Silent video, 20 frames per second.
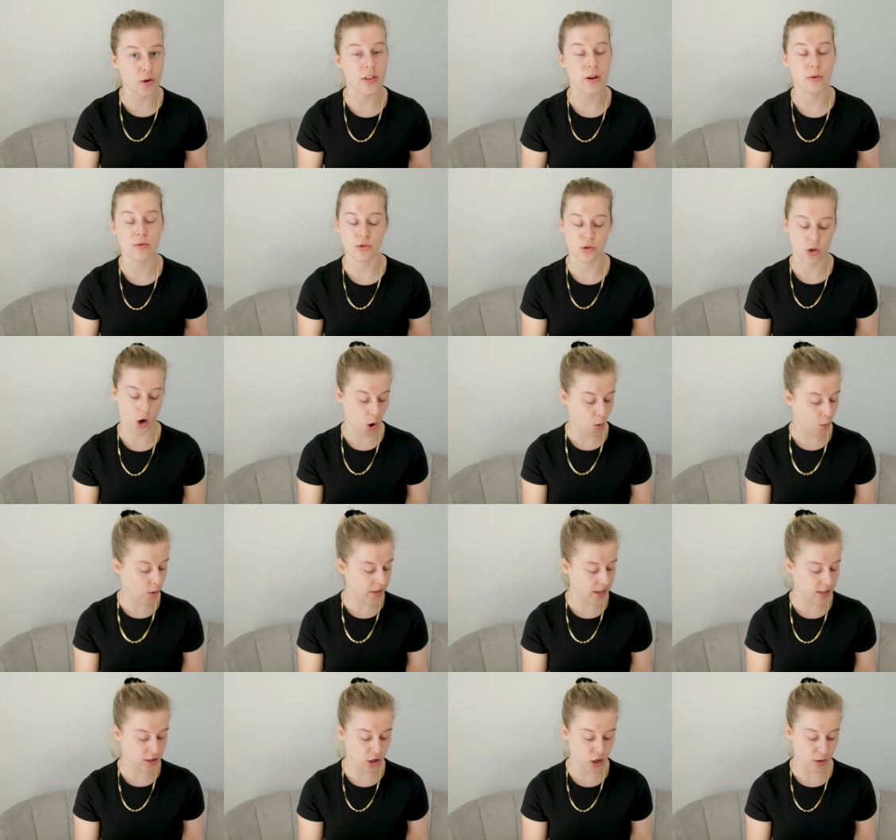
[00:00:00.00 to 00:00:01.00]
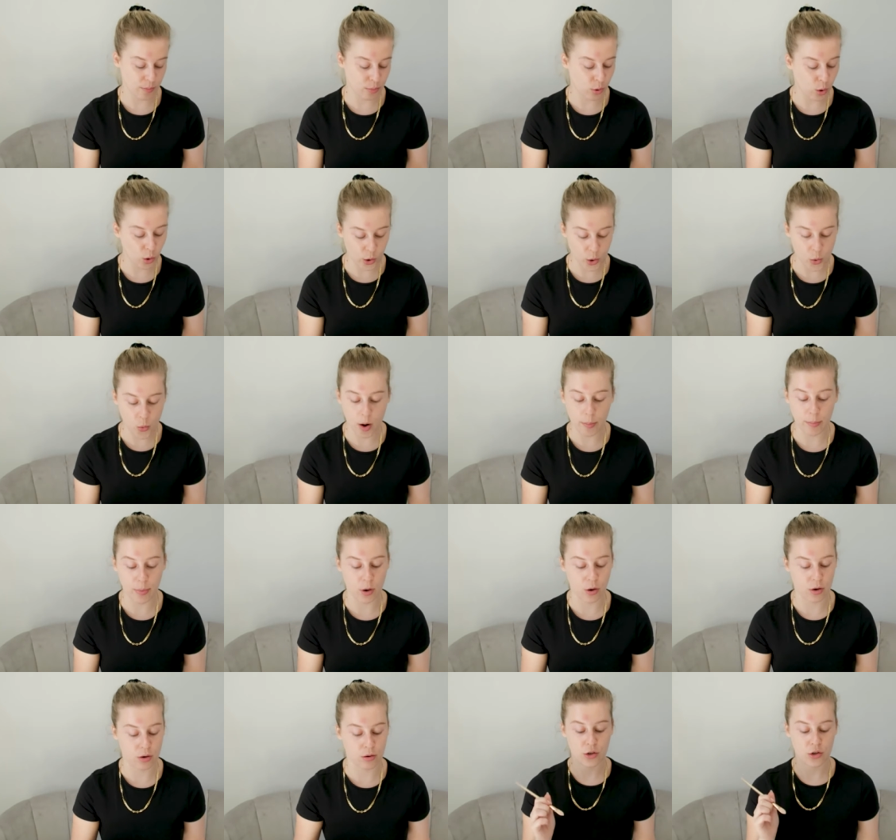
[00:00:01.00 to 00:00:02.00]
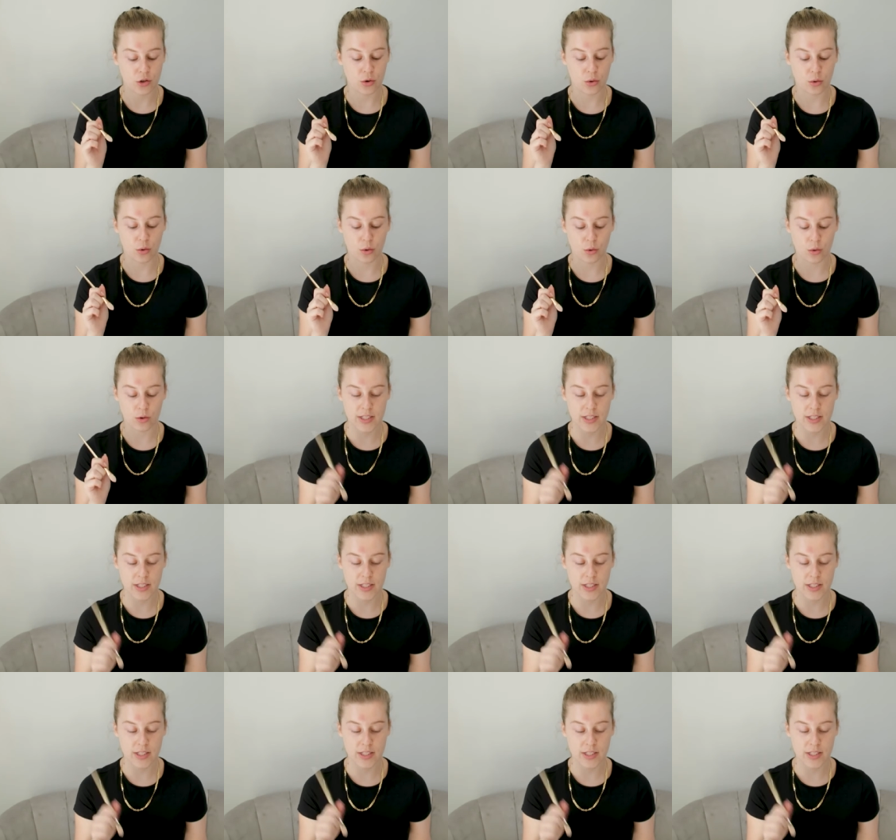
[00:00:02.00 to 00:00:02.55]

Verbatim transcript: There's no one that's going to pull you up on your